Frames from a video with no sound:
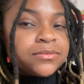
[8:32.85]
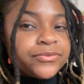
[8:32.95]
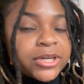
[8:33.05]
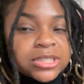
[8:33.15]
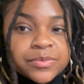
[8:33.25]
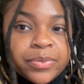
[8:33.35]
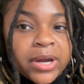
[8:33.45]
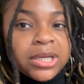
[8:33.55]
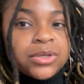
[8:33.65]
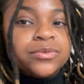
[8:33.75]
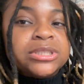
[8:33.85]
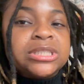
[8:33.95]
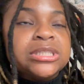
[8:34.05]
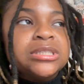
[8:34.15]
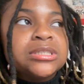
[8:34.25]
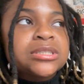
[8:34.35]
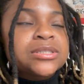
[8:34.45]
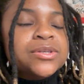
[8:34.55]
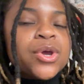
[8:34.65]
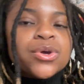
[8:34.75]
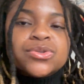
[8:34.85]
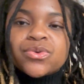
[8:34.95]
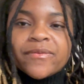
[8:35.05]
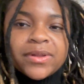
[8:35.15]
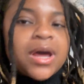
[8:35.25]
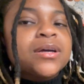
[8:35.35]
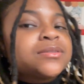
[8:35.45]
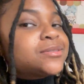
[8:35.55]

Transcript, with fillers: first break, which is 12 o'clock.